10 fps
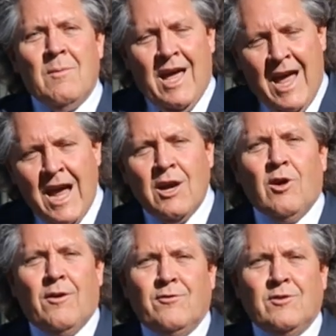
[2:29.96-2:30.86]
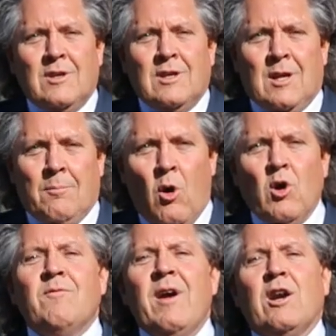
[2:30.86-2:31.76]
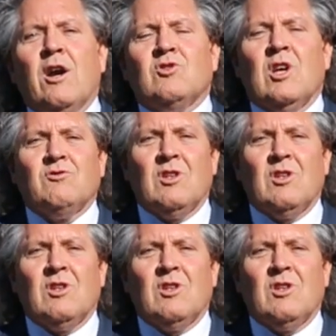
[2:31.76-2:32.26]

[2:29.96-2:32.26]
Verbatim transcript: anger to motivate ourselves